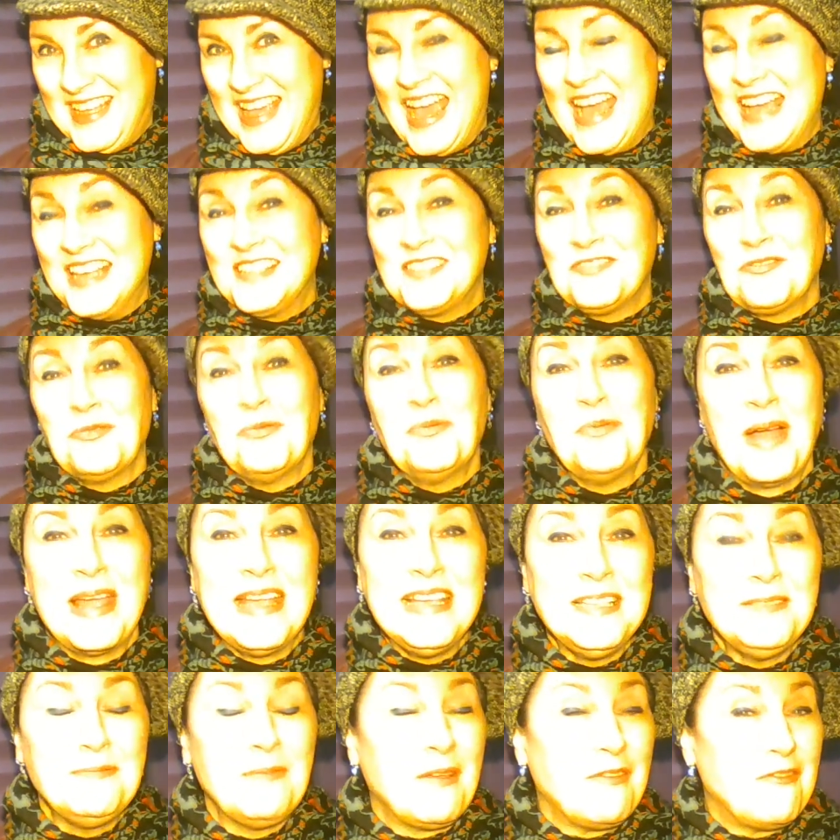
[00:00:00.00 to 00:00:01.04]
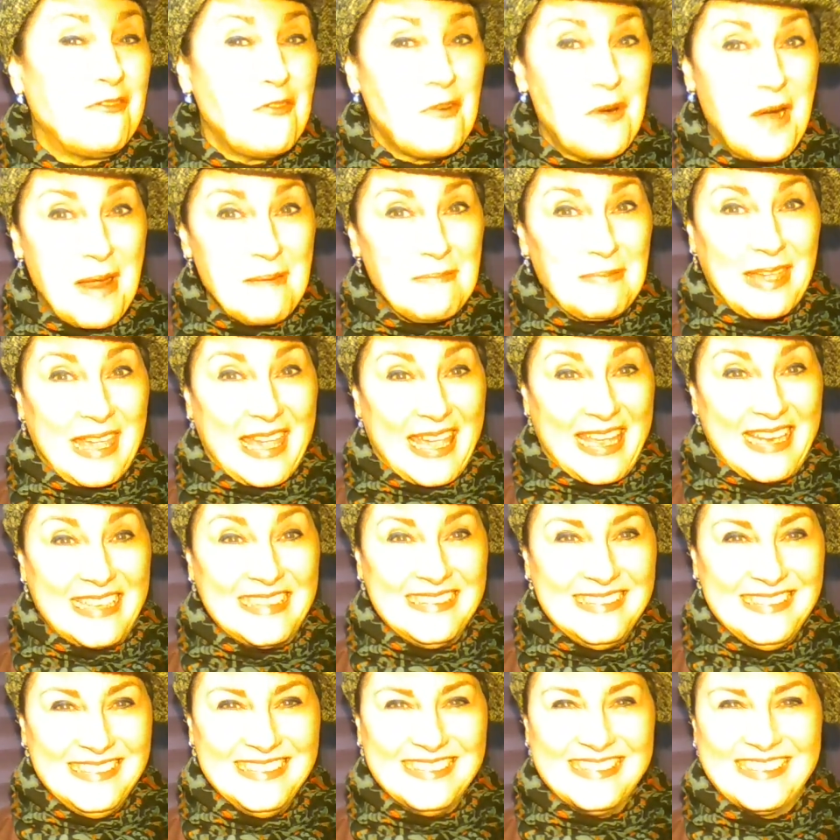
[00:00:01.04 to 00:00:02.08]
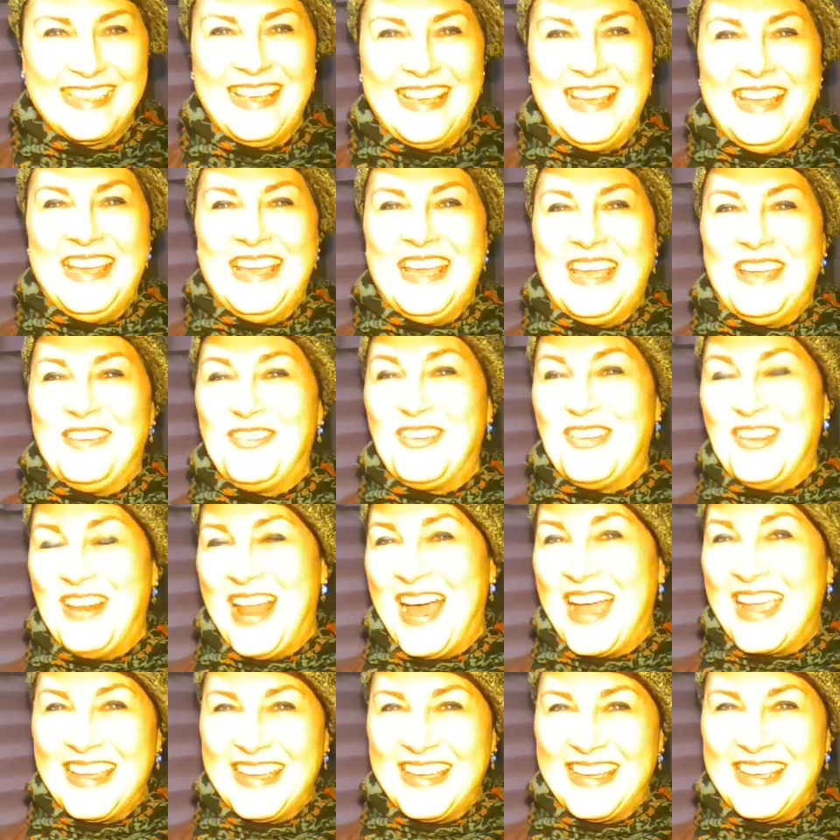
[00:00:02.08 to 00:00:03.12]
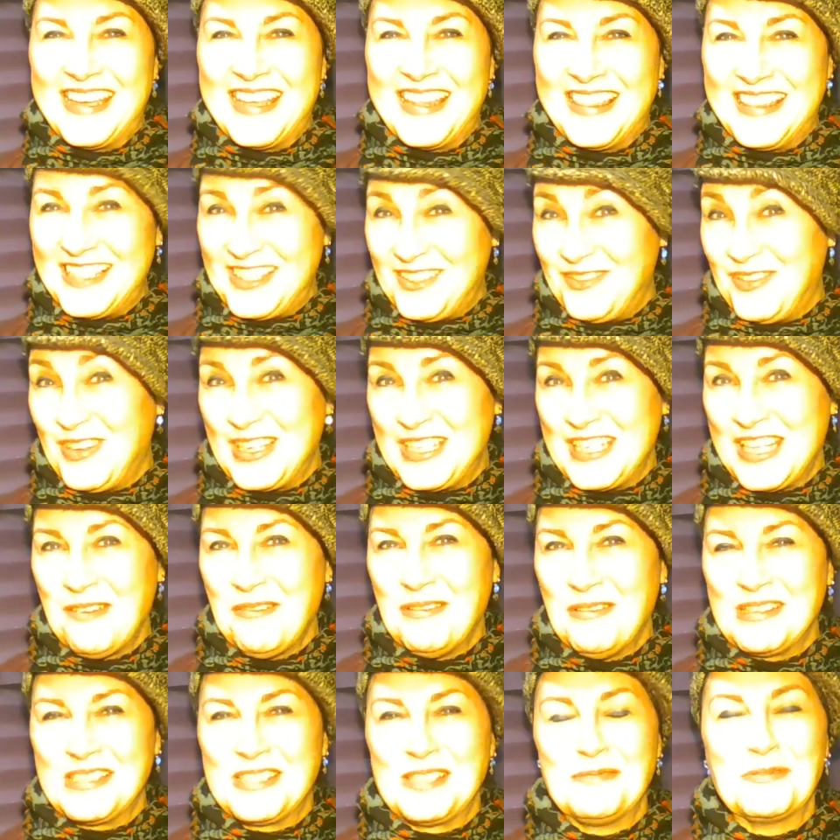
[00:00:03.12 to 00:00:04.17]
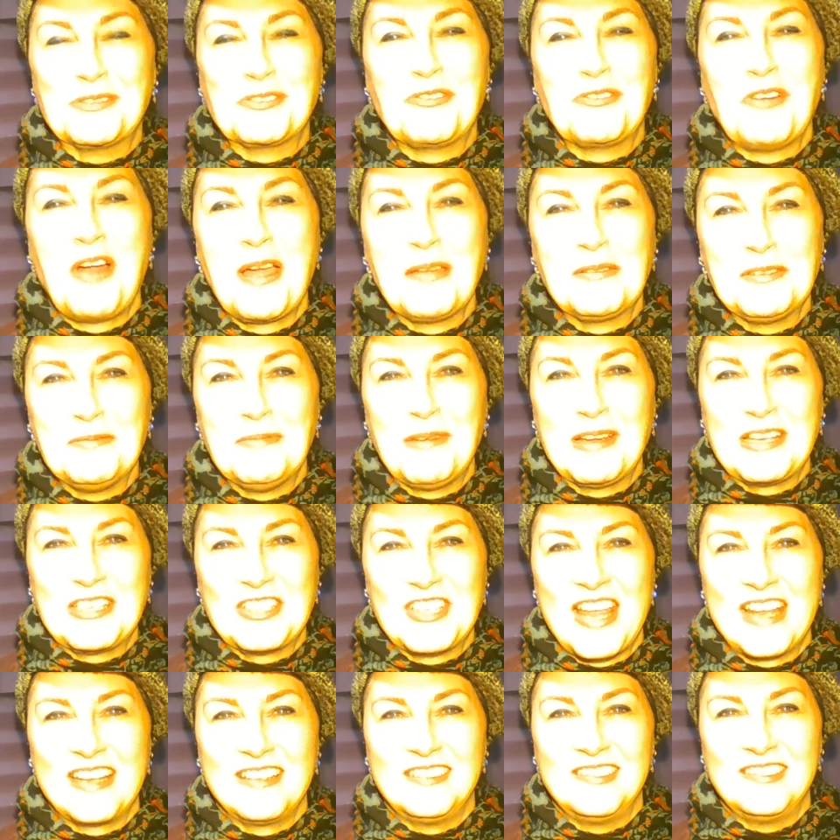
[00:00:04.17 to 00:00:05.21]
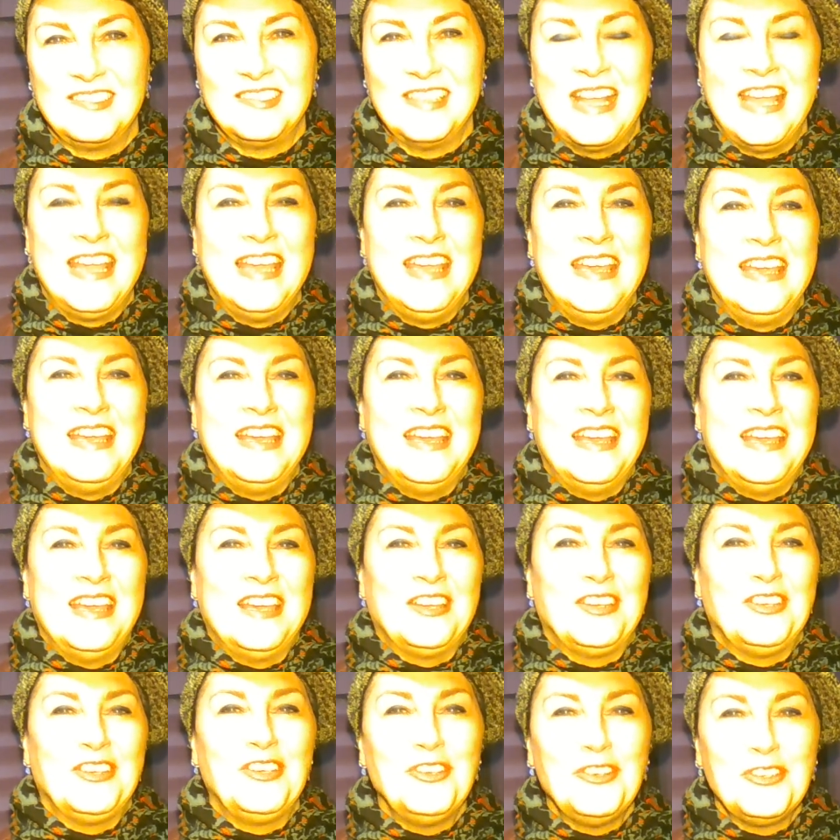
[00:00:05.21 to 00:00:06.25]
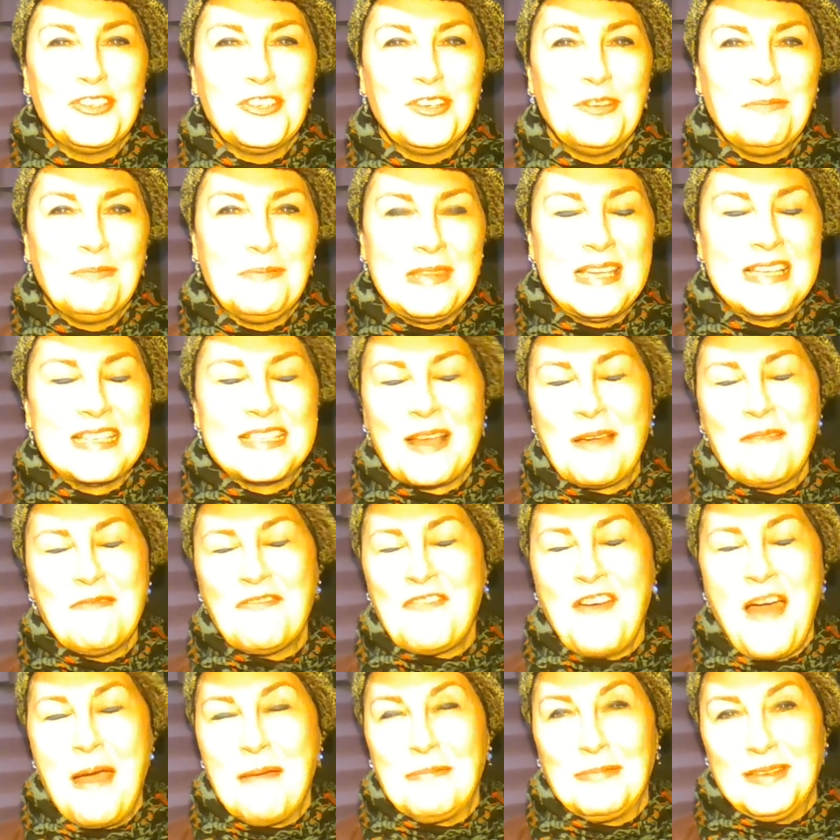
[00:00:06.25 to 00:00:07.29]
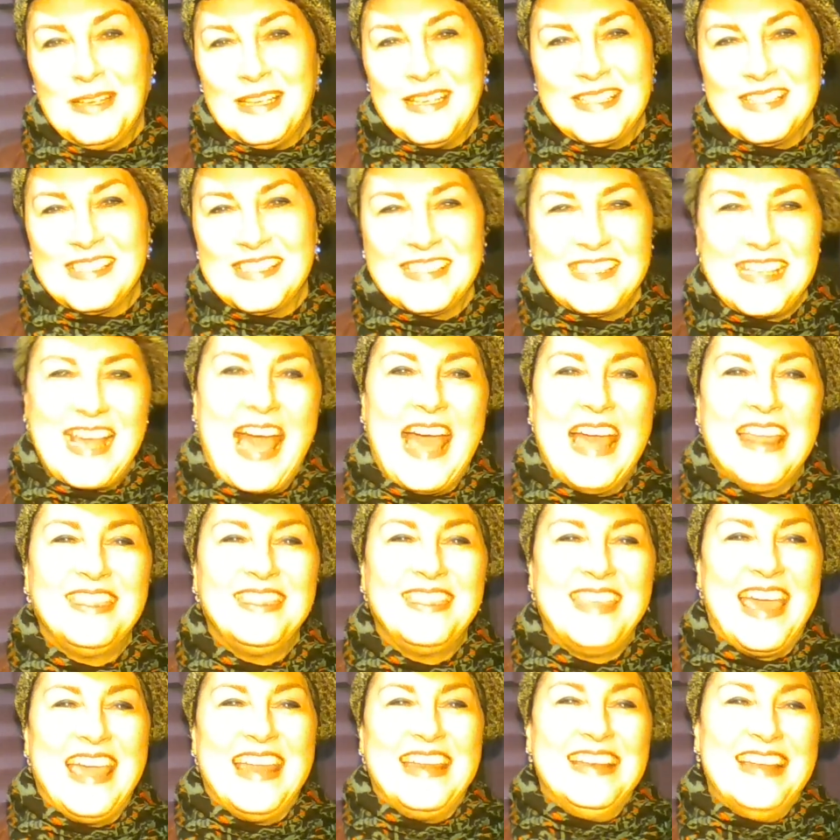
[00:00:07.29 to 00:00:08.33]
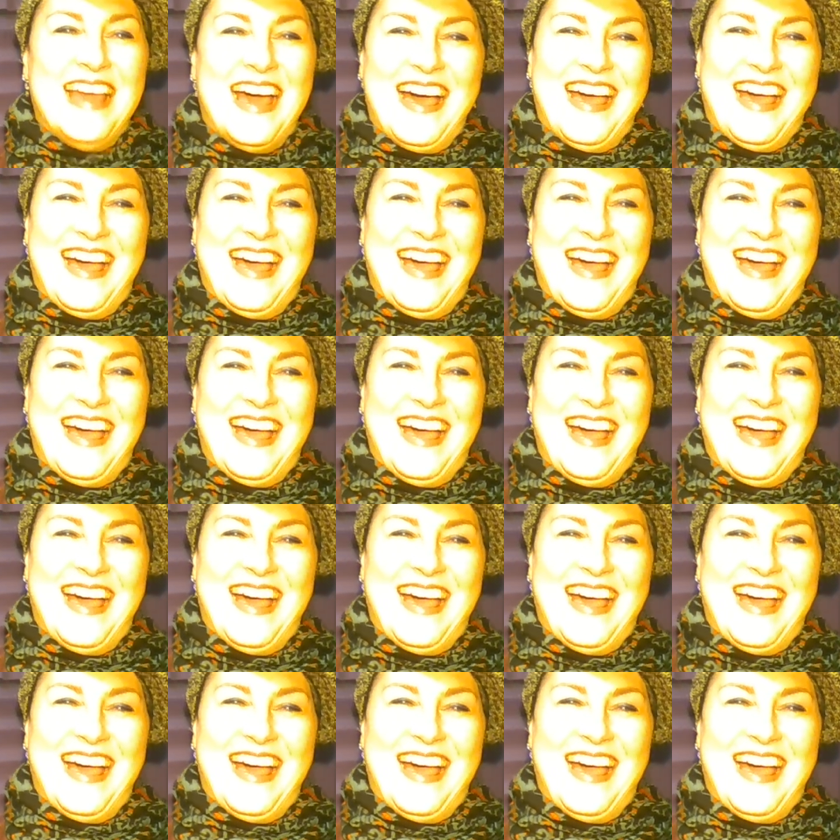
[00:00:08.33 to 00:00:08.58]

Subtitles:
as always, before I begin, if you like this video and subscribe to my channel, YouTube thinks I'm fabulous, and then